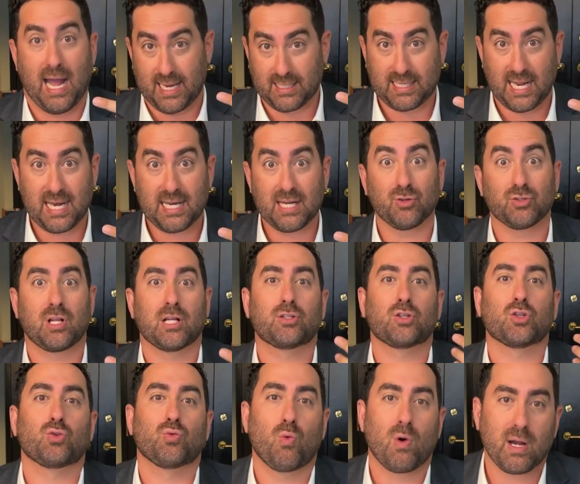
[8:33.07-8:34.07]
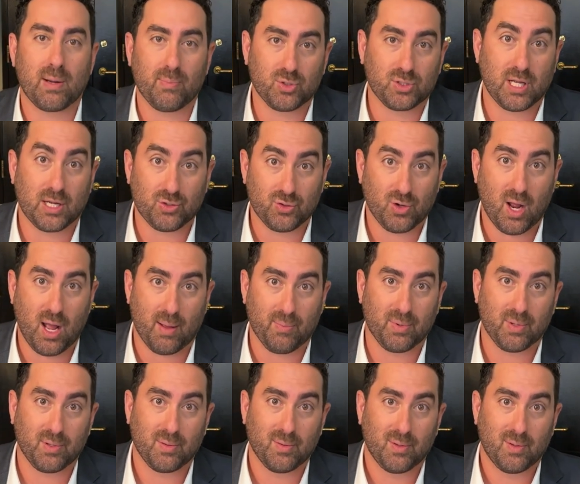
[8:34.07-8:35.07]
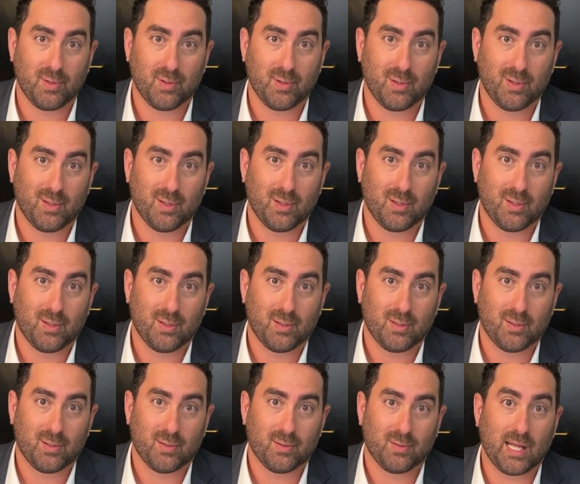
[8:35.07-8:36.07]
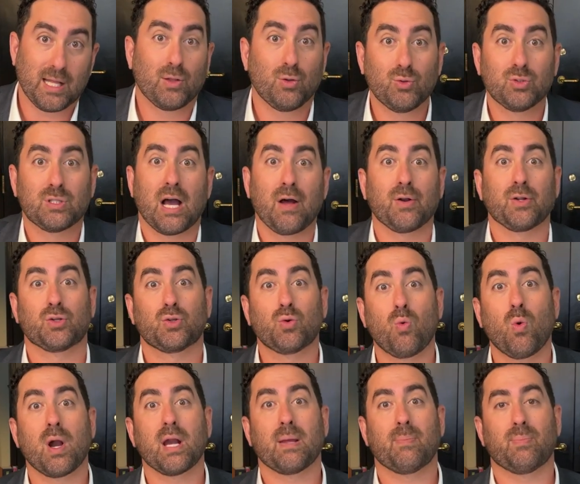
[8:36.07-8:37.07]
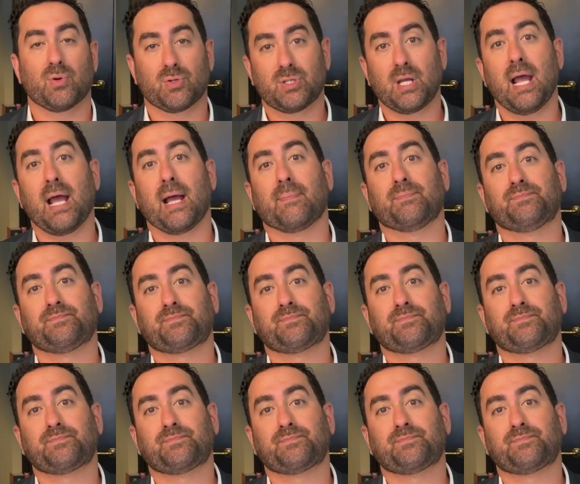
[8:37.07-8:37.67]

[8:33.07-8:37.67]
At 10 years, that's a 20% drop. They lose out on 20%